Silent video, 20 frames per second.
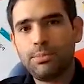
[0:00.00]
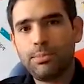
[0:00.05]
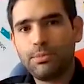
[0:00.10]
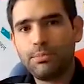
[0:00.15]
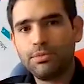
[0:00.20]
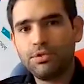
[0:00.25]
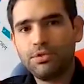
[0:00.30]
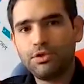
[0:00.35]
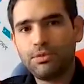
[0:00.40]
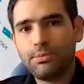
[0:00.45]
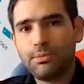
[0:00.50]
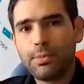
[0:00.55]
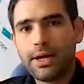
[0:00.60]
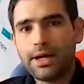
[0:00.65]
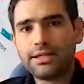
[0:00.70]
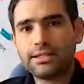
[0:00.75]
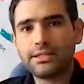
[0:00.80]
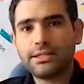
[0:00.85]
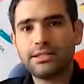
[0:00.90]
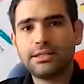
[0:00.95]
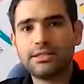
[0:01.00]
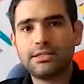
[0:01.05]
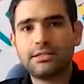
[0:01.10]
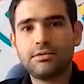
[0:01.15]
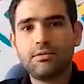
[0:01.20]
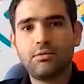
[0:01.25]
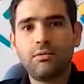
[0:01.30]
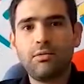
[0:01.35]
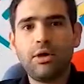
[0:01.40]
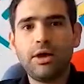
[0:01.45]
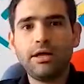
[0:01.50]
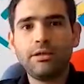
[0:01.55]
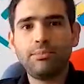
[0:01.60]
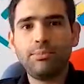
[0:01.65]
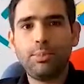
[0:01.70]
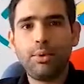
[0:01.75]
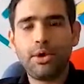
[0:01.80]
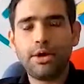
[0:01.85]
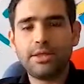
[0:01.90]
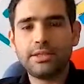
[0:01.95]
surpasses
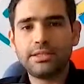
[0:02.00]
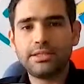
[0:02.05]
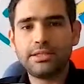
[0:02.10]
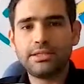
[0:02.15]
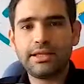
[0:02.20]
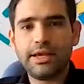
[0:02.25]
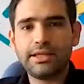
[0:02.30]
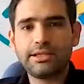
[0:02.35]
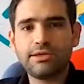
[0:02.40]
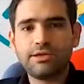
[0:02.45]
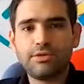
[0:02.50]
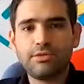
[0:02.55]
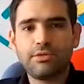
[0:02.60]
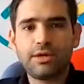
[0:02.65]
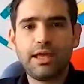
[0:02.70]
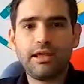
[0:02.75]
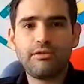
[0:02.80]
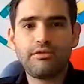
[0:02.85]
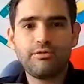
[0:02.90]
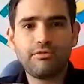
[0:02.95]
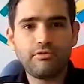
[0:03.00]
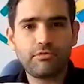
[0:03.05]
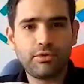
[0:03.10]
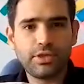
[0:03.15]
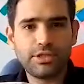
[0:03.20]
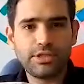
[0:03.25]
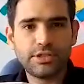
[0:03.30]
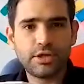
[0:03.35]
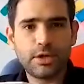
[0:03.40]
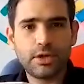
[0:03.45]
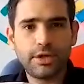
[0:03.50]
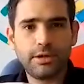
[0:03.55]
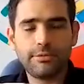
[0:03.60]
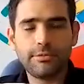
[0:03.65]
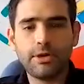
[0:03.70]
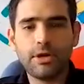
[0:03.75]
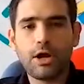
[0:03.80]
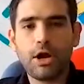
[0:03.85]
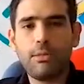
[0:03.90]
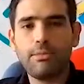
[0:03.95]
one point that you can't
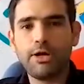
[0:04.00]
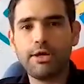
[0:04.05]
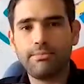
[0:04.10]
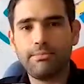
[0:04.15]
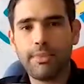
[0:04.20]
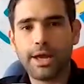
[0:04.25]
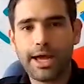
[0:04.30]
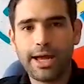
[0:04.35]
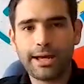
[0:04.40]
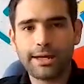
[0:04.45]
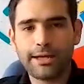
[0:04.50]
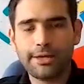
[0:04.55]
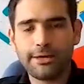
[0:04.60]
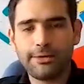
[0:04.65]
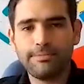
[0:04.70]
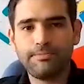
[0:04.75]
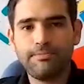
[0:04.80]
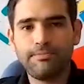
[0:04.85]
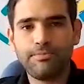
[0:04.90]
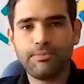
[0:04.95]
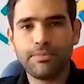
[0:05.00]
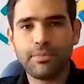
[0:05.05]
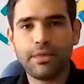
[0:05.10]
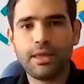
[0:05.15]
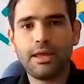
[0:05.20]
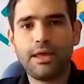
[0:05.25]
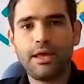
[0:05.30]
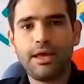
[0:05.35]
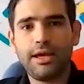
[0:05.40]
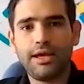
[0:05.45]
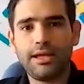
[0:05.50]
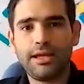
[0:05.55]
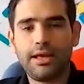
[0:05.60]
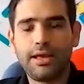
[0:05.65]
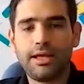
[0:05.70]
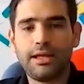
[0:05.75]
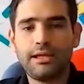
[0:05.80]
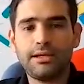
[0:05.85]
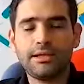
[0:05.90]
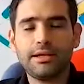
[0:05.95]
return coming back
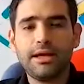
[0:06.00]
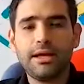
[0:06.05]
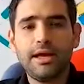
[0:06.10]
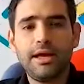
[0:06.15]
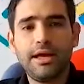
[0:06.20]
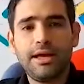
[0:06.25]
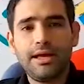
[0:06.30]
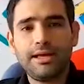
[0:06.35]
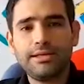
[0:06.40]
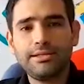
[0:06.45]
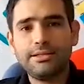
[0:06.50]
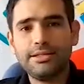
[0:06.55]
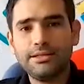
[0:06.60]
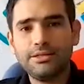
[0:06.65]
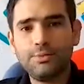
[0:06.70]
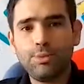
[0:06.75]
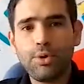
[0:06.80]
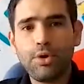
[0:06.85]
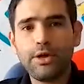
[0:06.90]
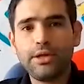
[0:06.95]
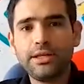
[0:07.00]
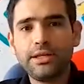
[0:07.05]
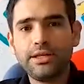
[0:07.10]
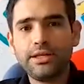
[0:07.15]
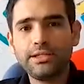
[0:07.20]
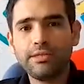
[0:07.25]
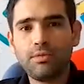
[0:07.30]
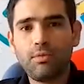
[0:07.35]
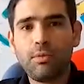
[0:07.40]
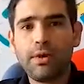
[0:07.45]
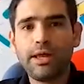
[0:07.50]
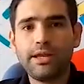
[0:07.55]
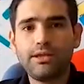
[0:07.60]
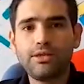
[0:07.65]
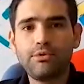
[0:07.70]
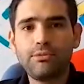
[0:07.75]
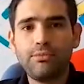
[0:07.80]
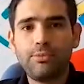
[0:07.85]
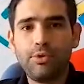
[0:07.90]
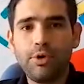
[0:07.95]
again. This point is when
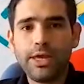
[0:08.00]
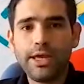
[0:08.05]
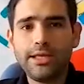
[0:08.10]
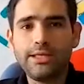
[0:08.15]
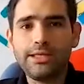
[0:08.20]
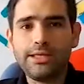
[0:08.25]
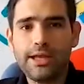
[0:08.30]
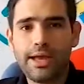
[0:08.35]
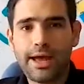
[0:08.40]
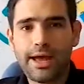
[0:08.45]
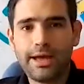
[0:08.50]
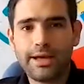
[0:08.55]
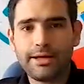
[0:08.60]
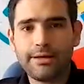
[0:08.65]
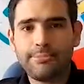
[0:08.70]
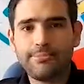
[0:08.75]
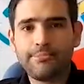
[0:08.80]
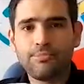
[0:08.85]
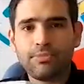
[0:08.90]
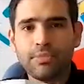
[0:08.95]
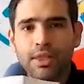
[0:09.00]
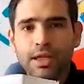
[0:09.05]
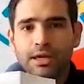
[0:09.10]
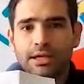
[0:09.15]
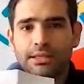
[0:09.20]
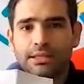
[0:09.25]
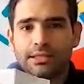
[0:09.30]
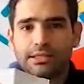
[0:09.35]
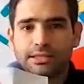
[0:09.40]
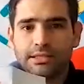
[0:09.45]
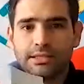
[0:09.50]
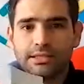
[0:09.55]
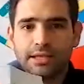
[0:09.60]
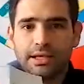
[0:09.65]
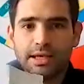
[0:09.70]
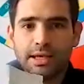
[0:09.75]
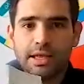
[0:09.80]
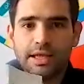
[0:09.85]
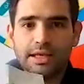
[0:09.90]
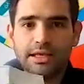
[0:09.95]
you break the egg. It's
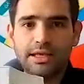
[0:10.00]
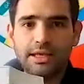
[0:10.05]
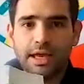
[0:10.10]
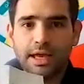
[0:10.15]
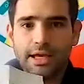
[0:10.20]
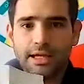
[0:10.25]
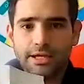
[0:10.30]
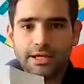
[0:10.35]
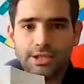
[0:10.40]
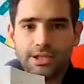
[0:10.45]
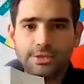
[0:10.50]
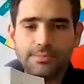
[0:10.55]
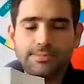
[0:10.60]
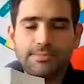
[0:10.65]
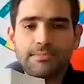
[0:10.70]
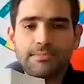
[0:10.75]
the engage.